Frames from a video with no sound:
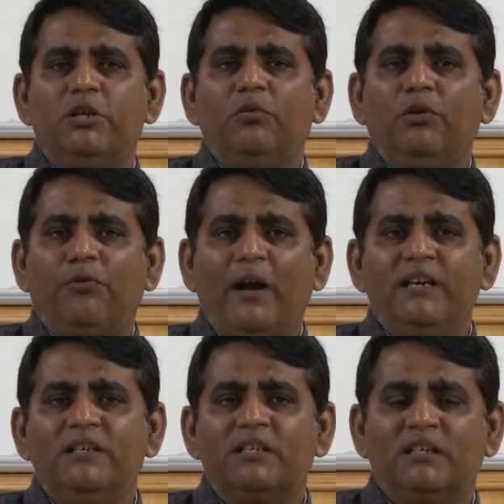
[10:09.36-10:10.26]
will
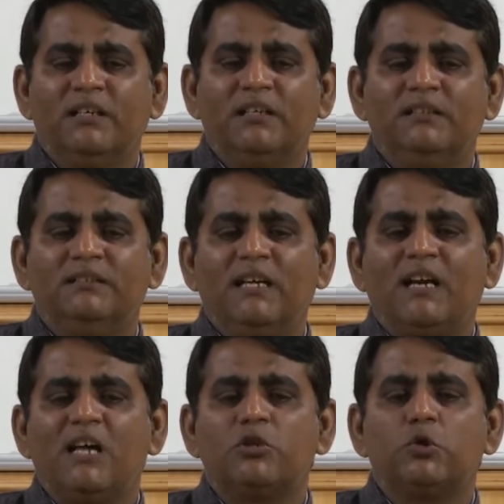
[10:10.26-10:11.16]
find there
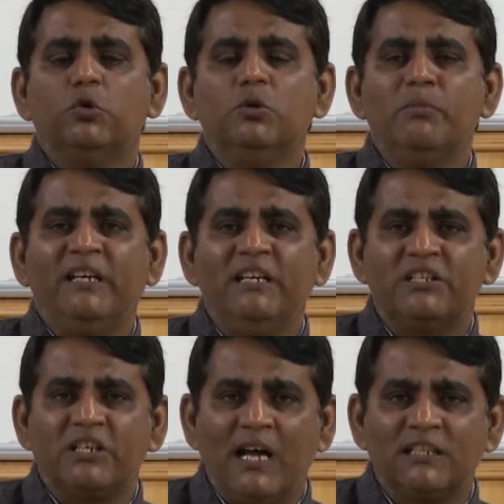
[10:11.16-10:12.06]
are too many
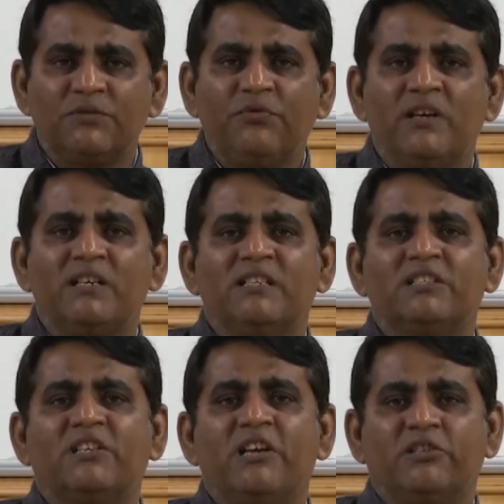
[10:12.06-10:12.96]
transfer
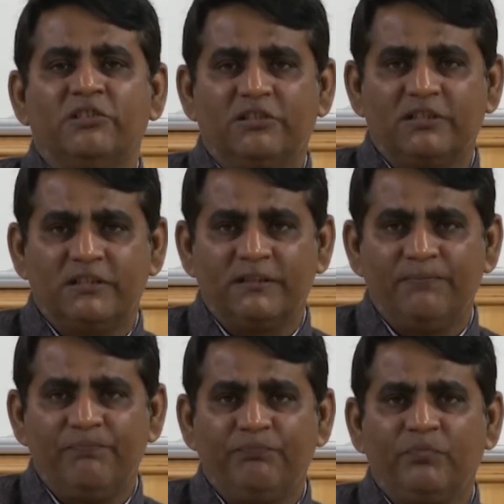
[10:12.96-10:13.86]
stations.
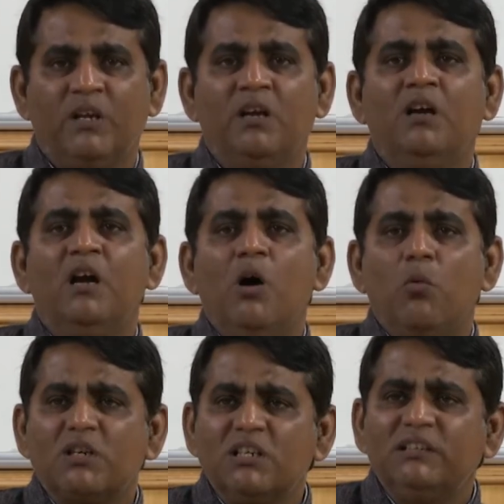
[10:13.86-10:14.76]

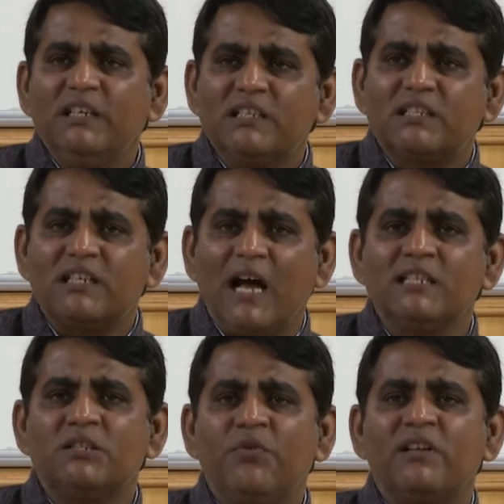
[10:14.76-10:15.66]
What are these
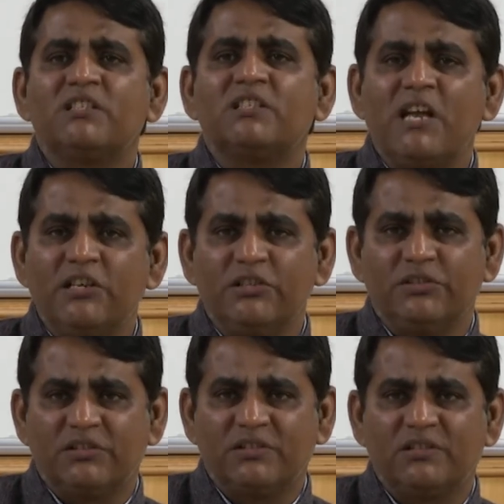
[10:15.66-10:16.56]
transfer
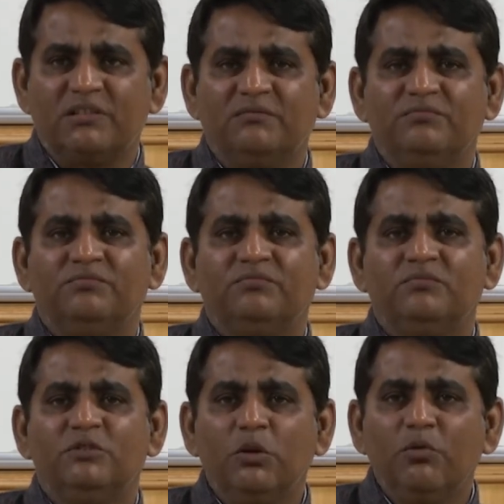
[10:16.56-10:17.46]
stations?
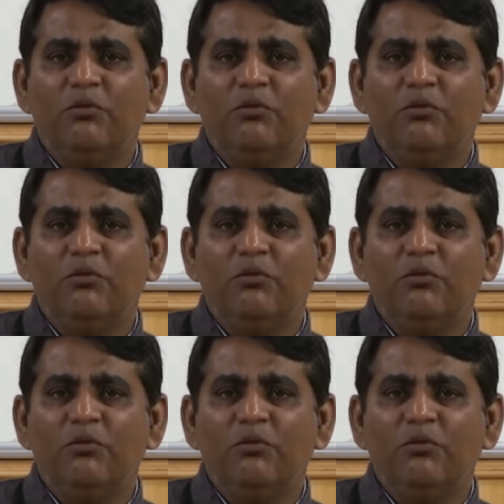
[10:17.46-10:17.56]
you will